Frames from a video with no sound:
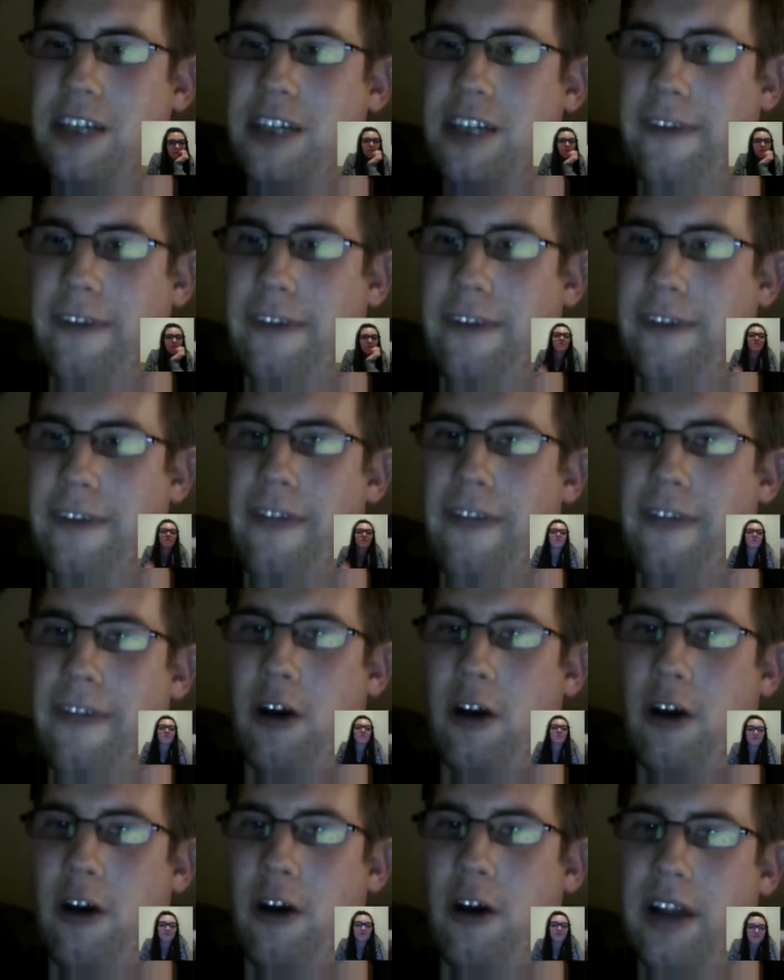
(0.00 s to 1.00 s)
then on
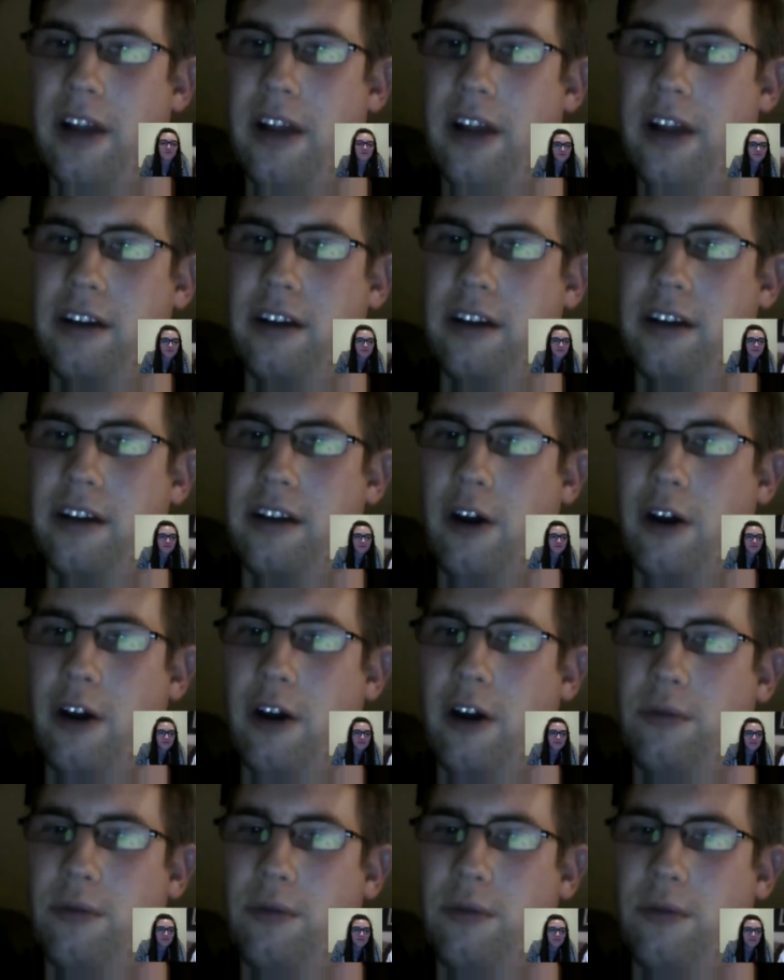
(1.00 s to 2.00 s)
that, like, did all
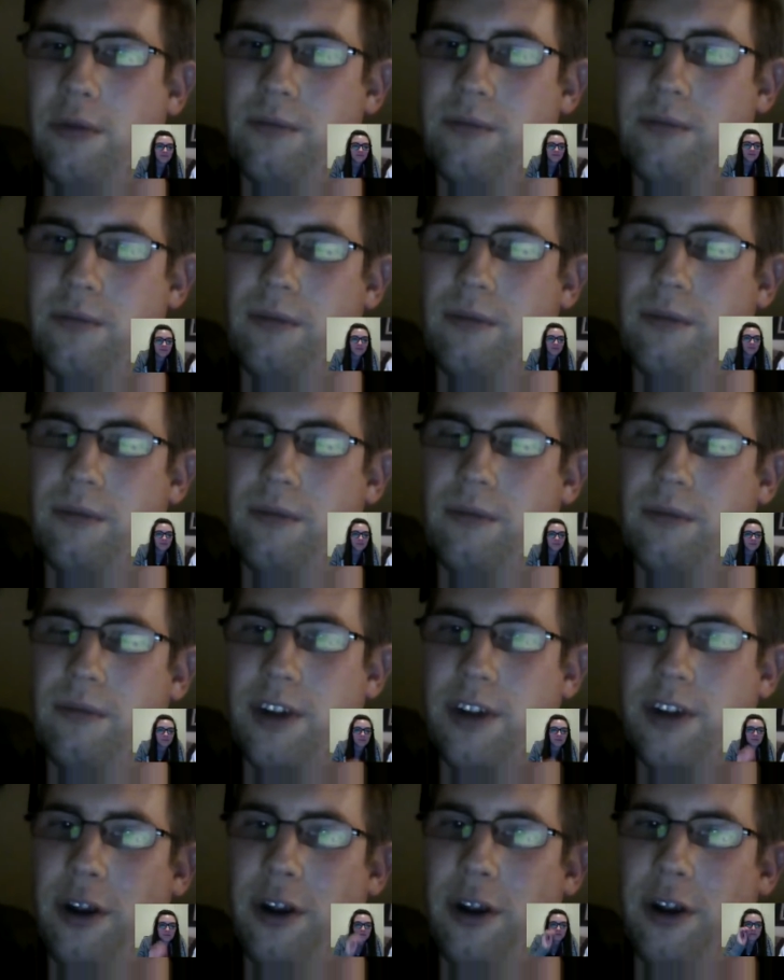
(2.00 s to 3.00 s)
you
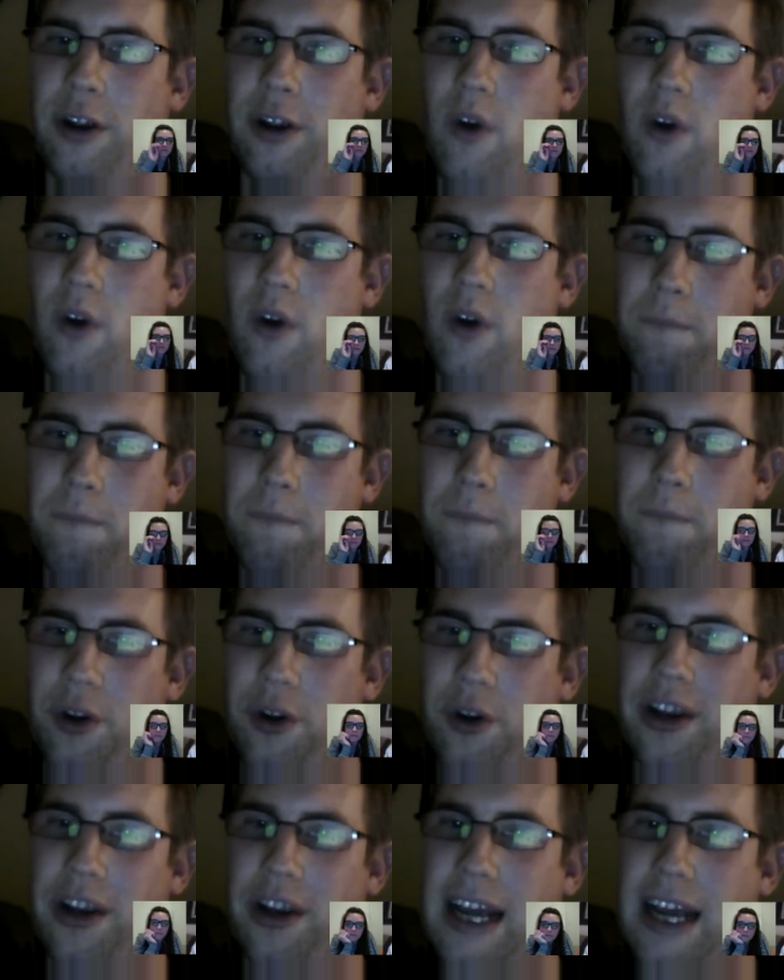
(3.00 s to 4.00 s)

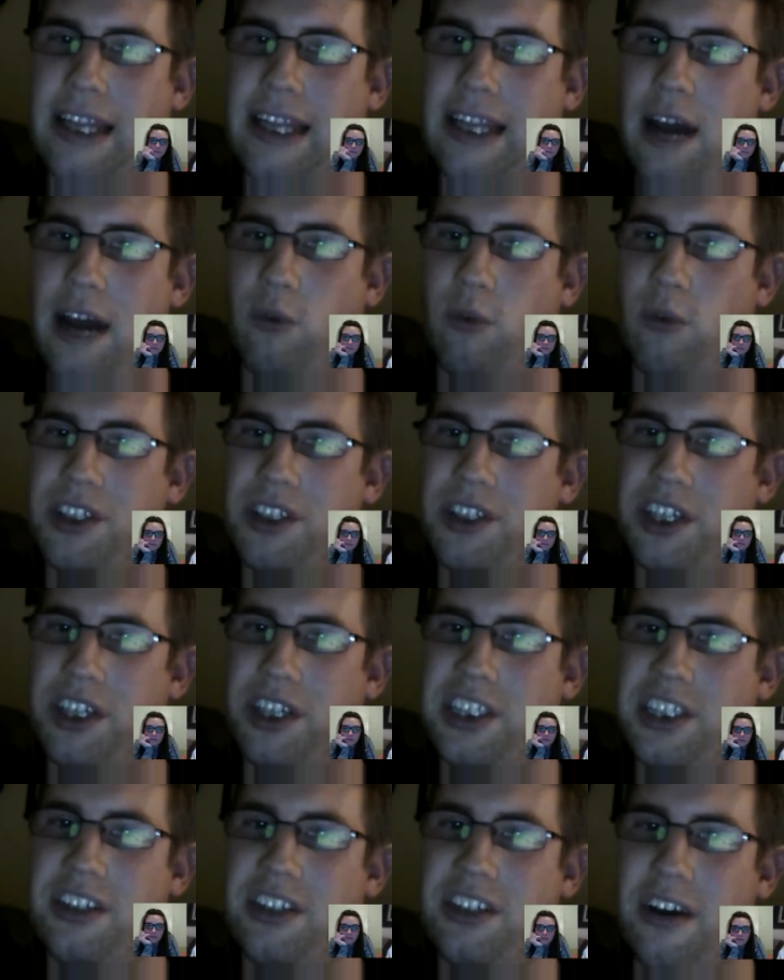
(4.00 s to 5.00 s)
do to get that was
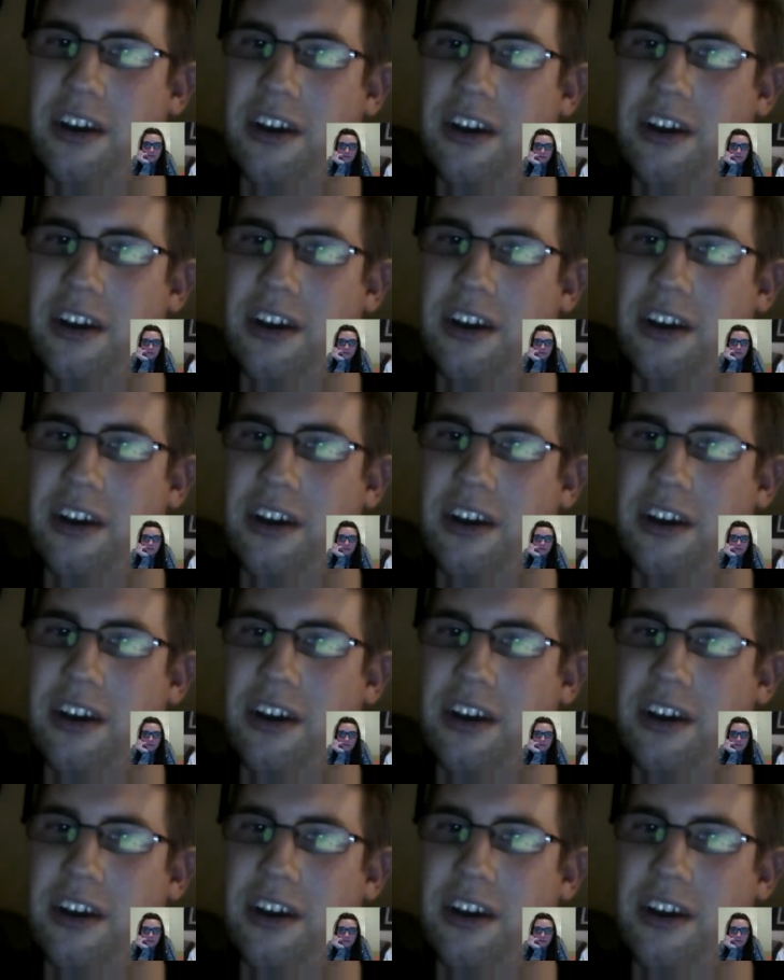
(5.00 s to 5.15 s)
just